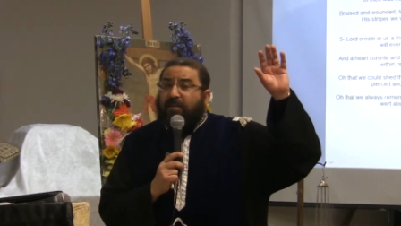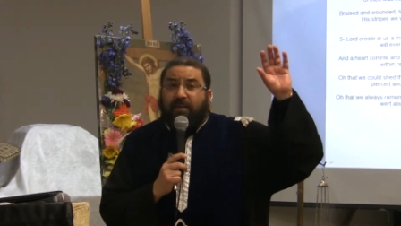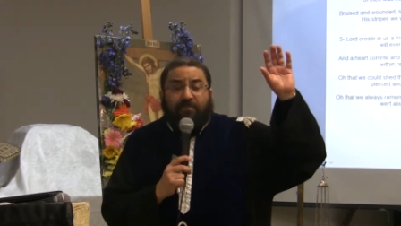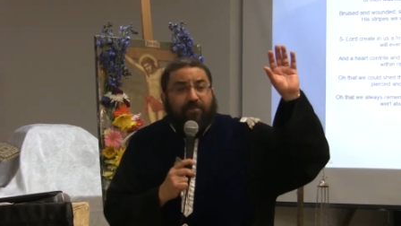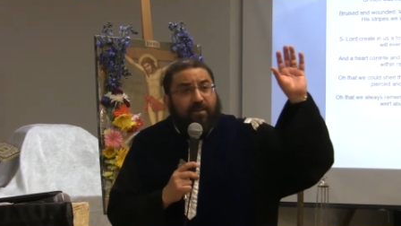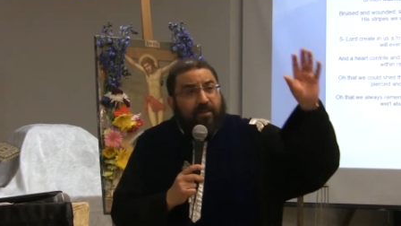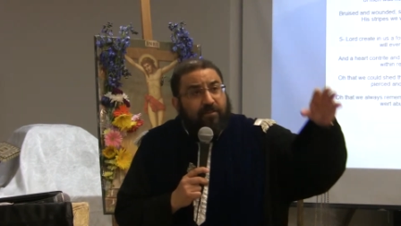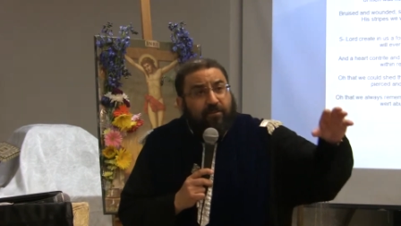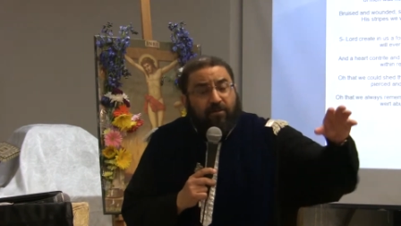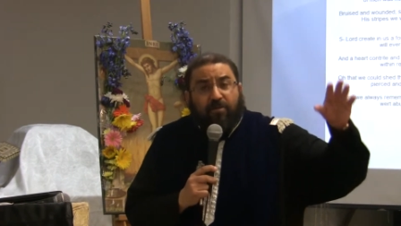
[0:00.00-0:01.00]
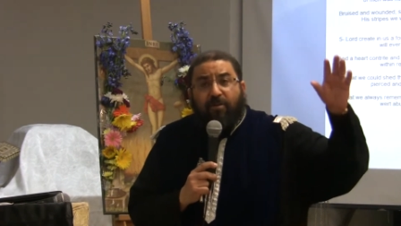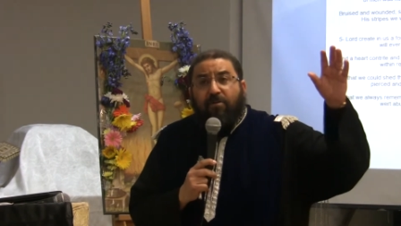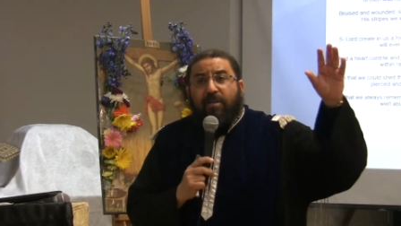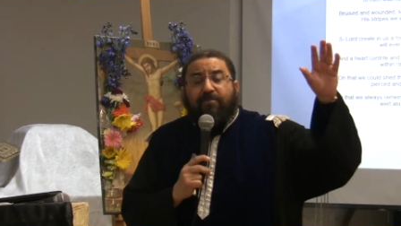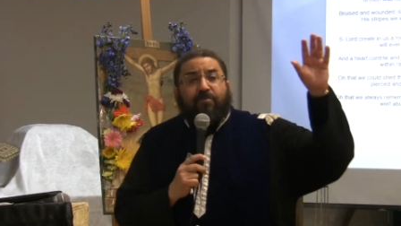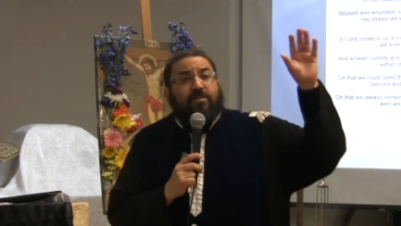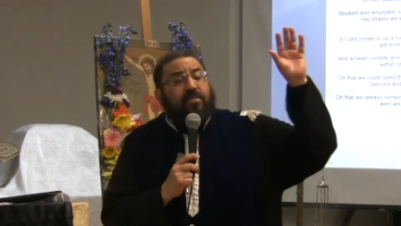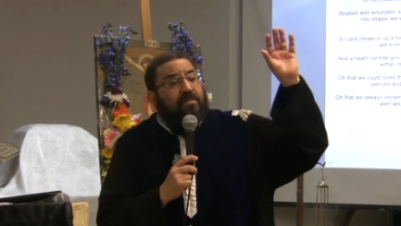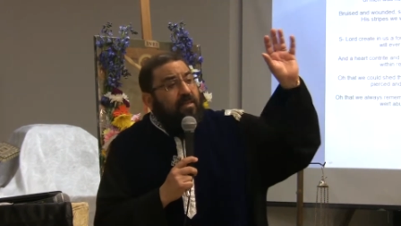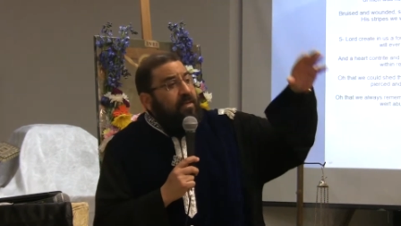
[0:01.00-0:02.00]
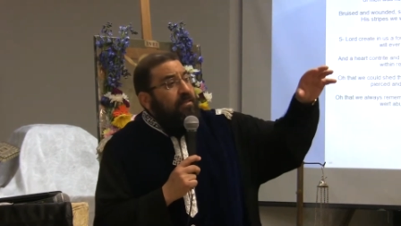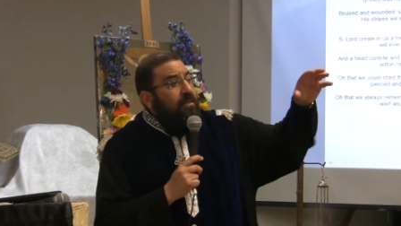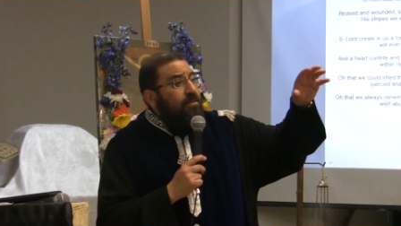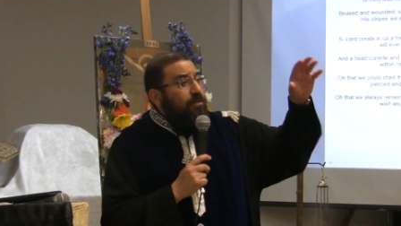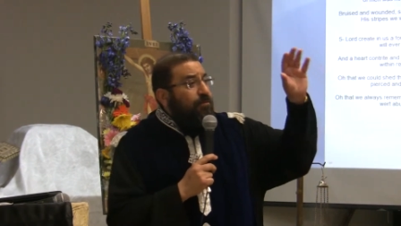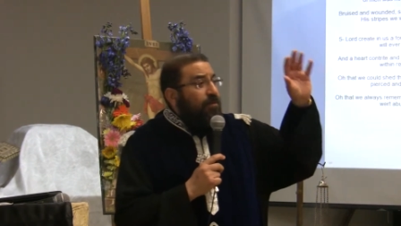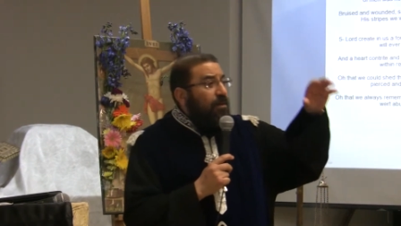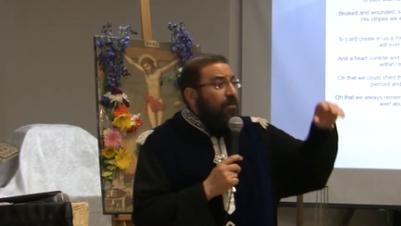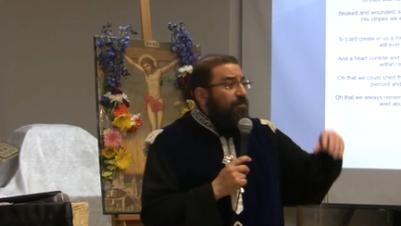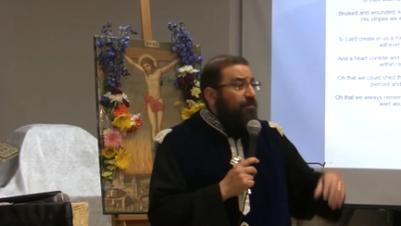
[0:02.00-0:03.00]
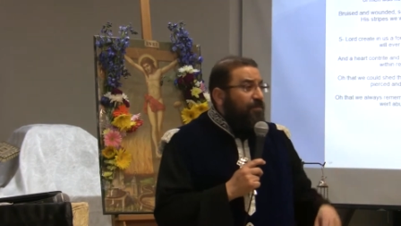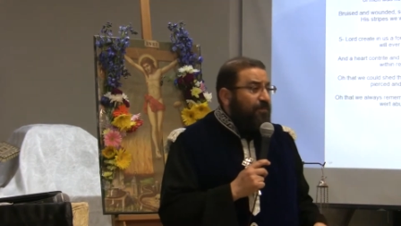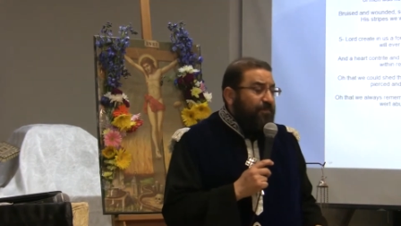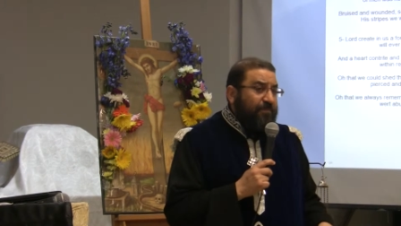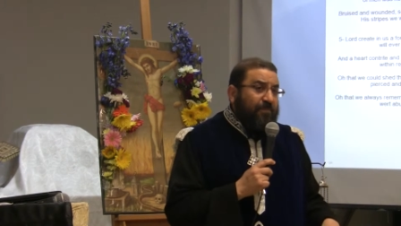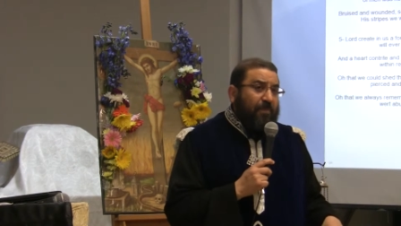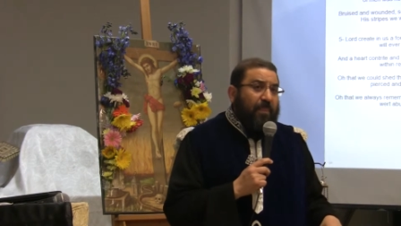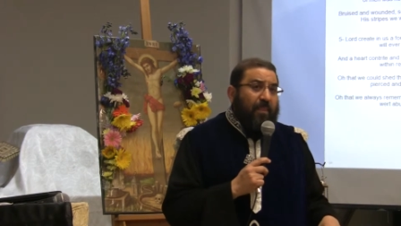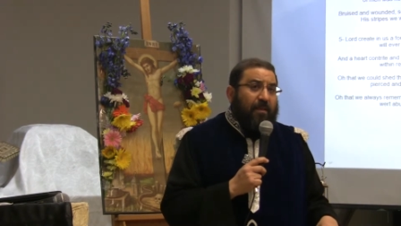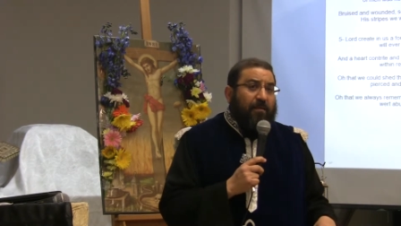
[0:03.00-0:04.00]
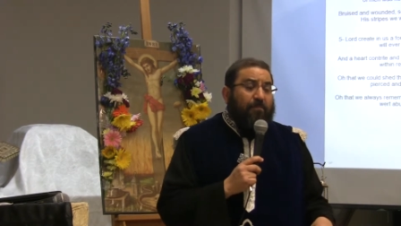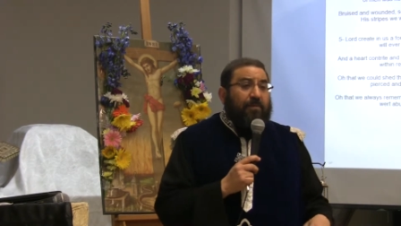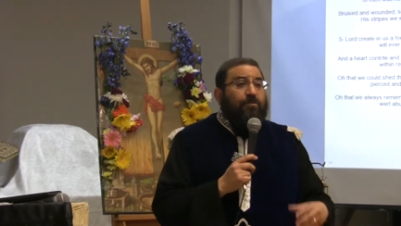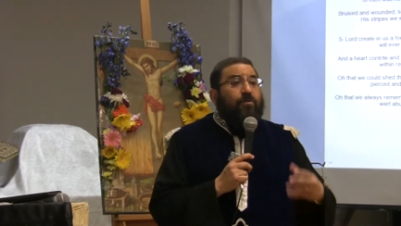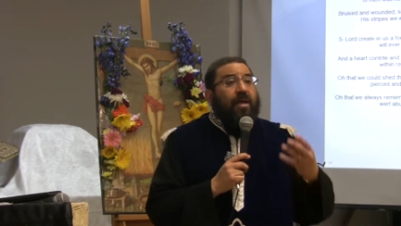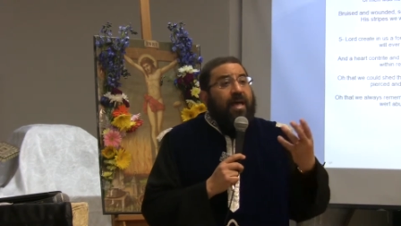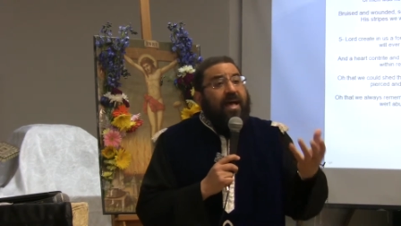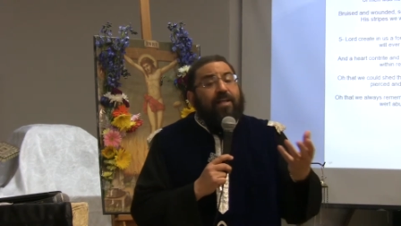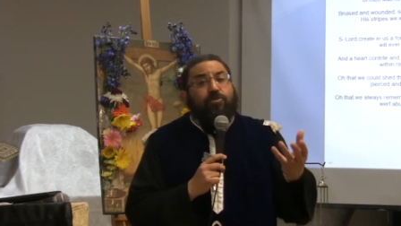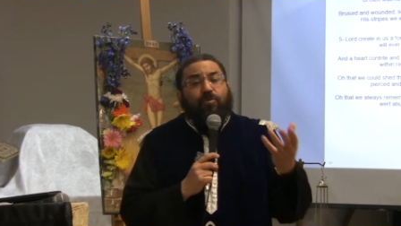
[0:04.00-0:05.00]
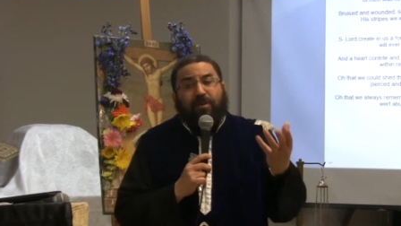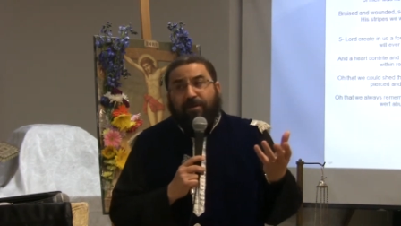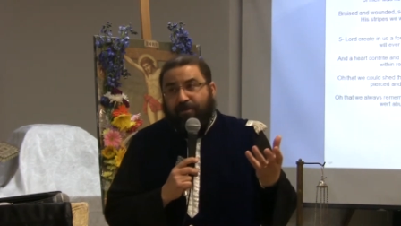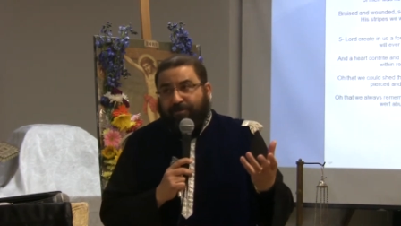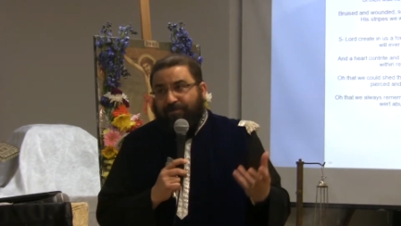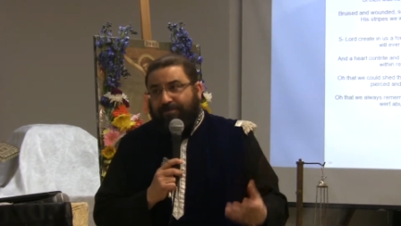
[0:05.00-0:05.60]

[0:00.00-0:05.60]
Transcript: a flood not only for signals of love, but for actual love.